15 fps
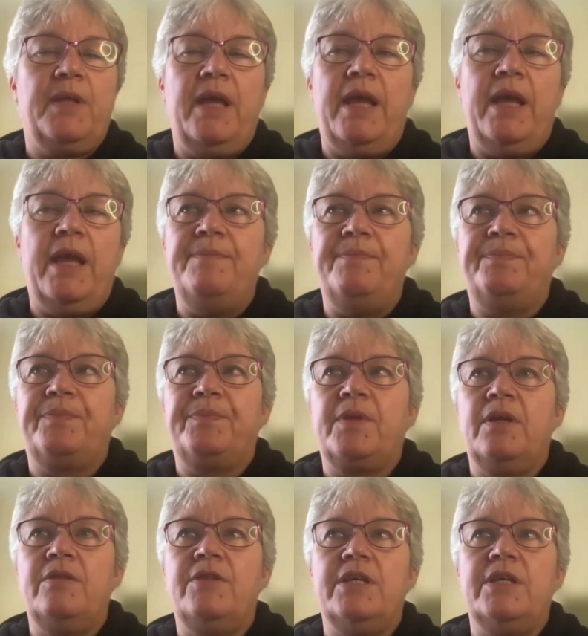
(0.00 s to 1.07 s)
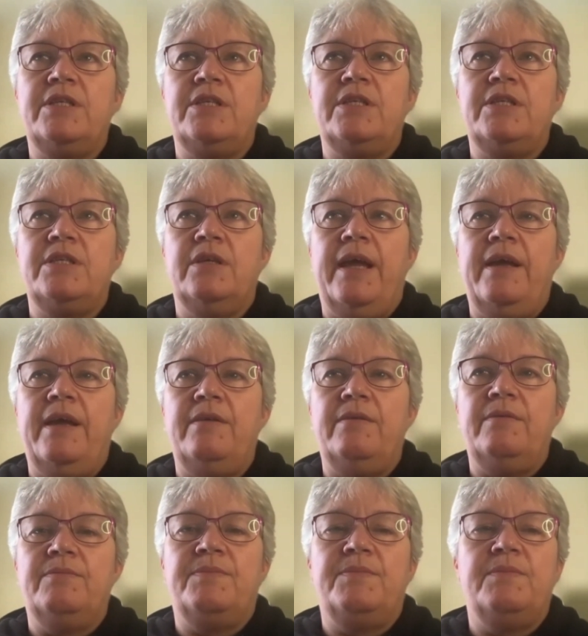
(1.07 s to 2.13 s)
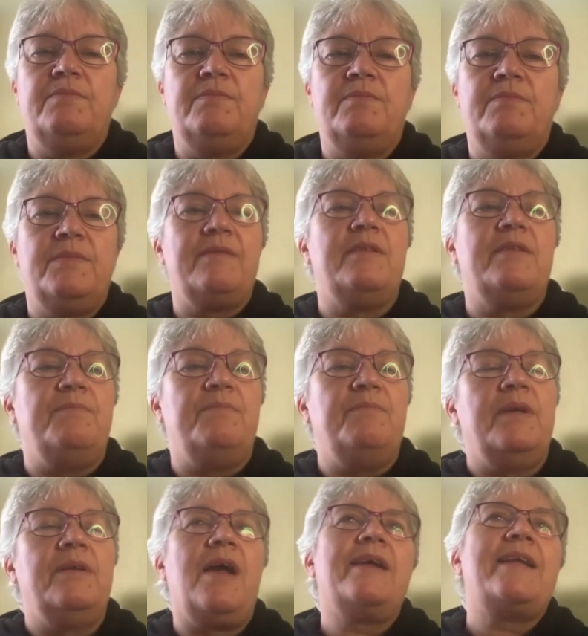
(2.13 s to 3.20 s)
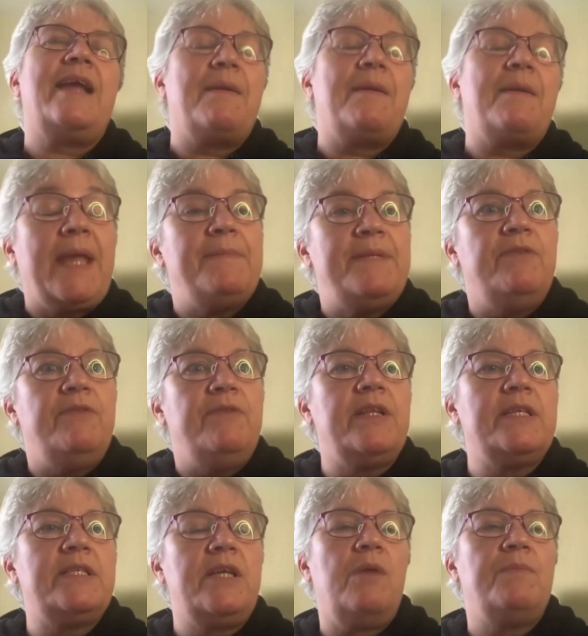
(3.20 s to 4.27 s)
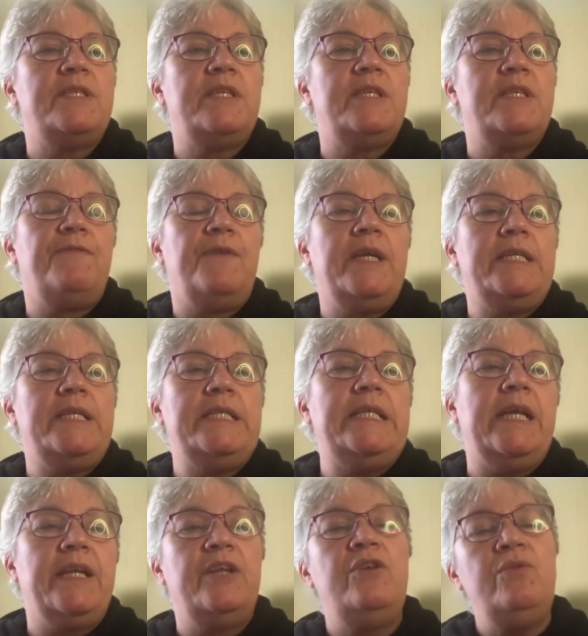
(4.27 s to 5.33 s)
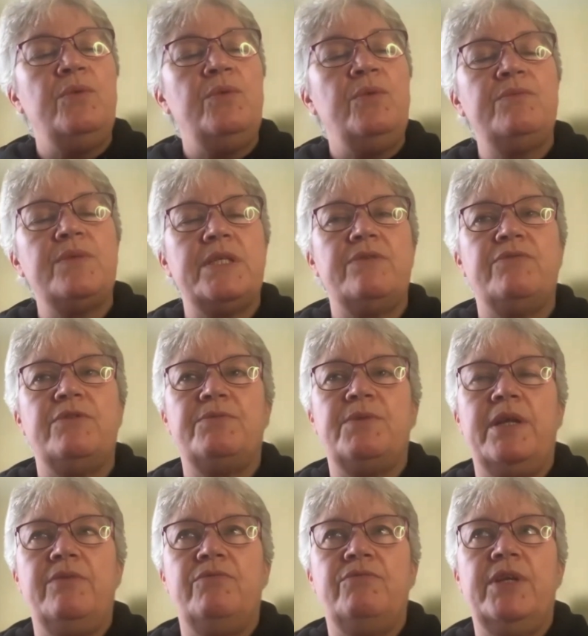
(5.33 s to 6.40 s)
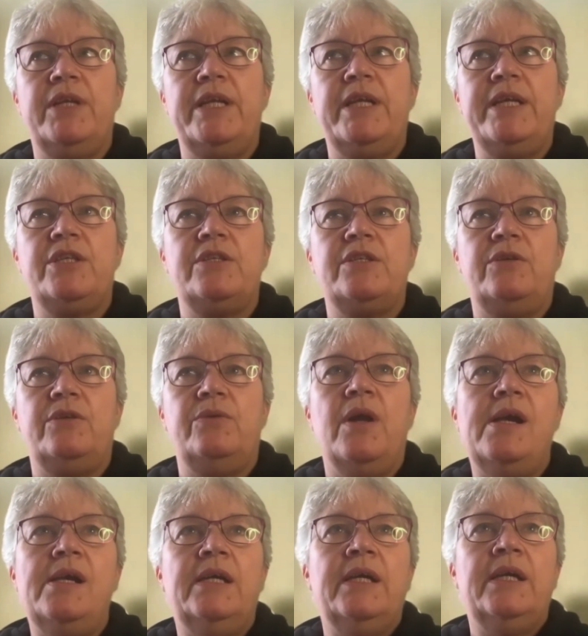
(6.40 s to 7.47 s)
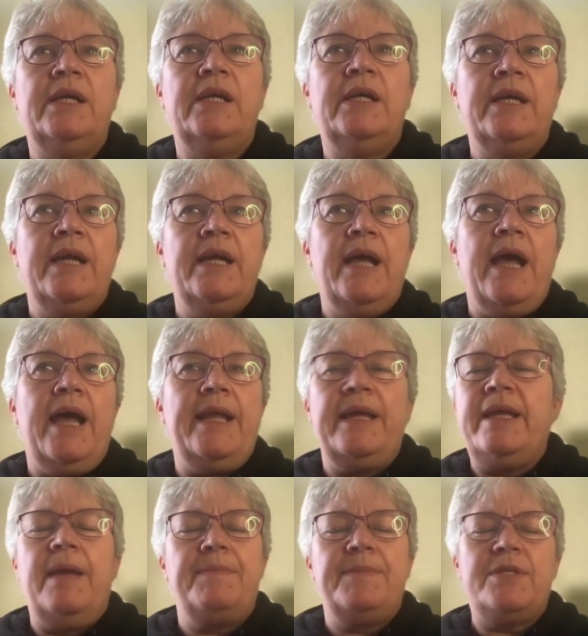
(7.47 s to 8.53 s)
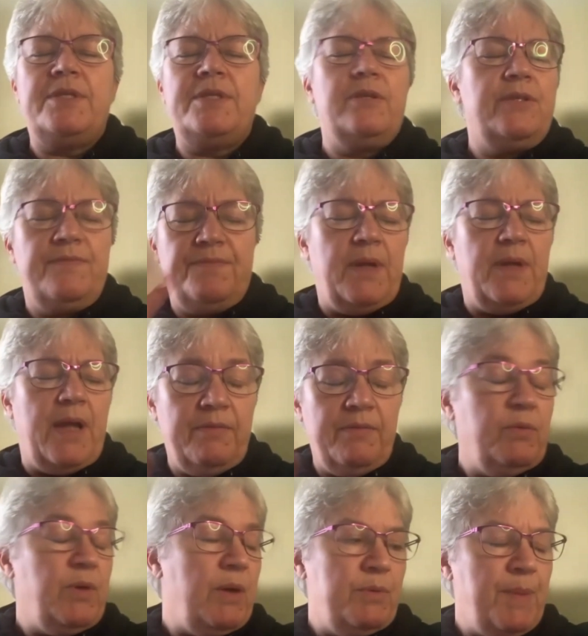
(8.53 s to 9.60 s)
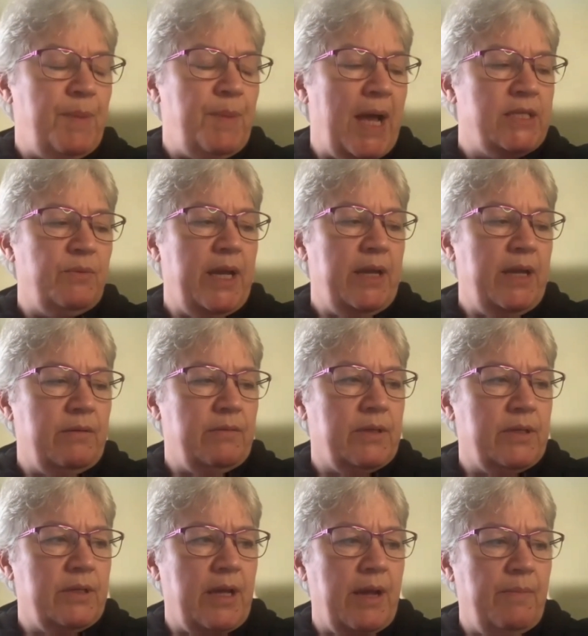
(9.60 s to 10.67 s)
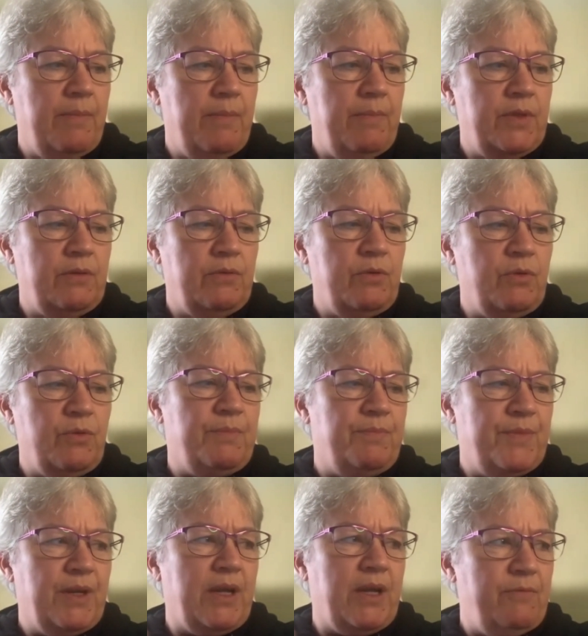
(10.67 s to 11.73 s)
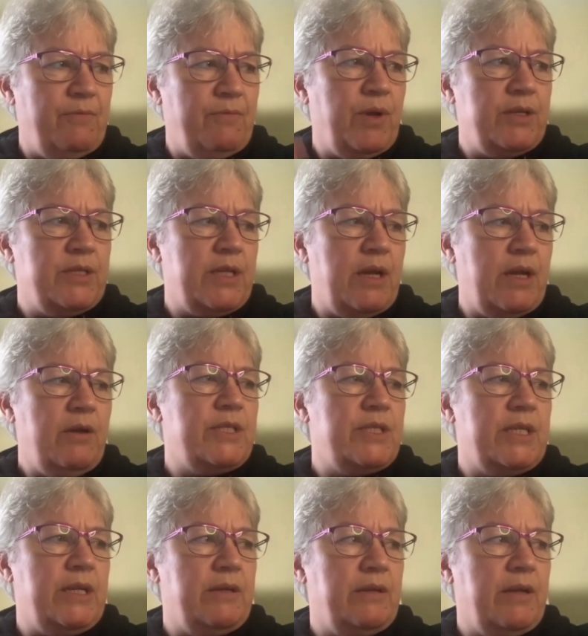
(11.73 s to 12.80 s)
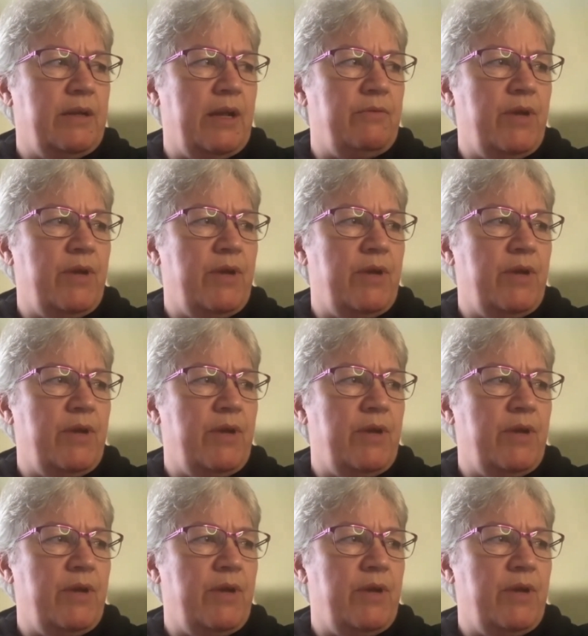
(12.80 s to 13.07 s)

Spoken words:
that I kept hearing this term self-ID, and I knew what it was in relation to. And I kept I would bat away the kind of concerns that it